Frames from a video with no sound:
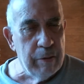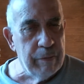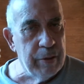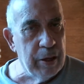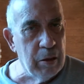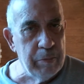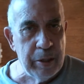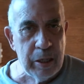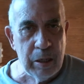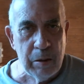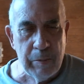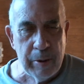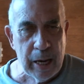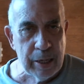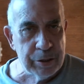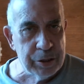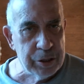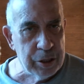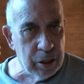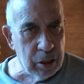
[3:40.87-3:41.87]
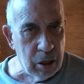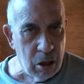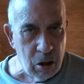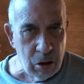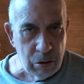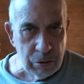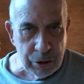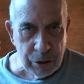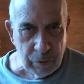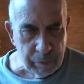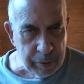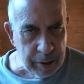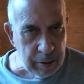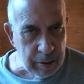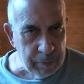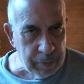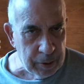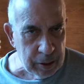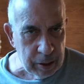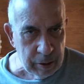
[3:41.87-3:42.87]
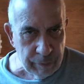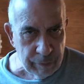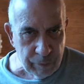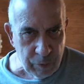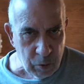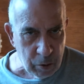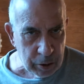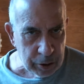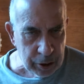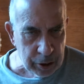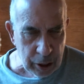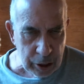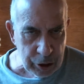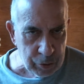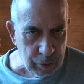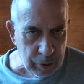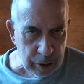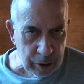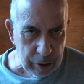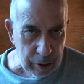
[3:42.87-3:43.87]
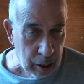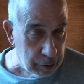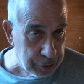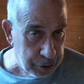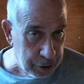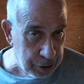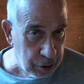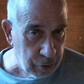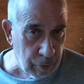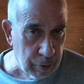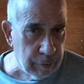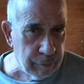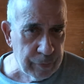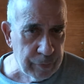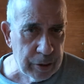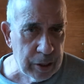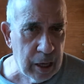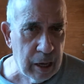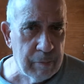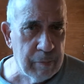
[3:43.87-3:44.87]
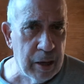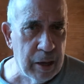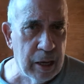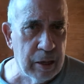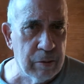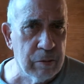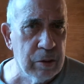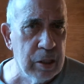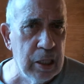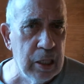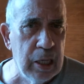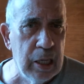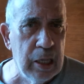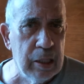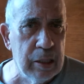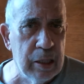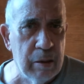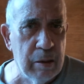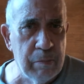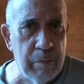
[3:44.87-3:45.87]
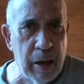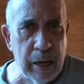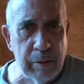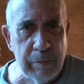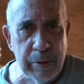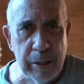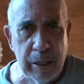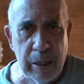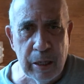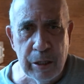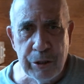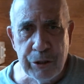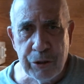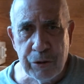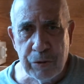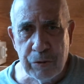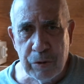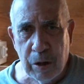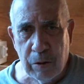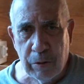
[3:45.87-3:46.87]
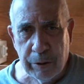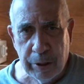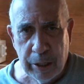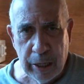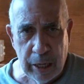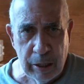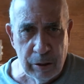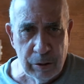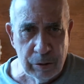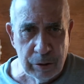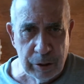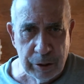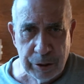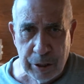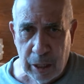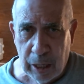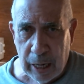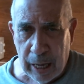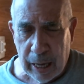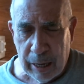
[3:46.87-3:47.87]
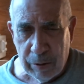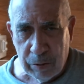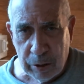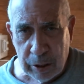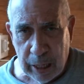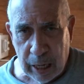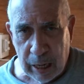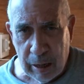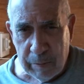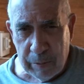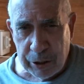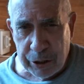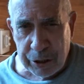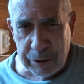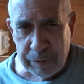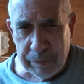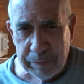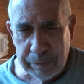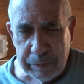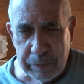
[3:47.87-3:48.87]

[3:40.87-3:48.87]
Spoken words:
They'll minimize the loss of people in the foreign country, Syria for that matter, that might be injured or killed as collateral damage.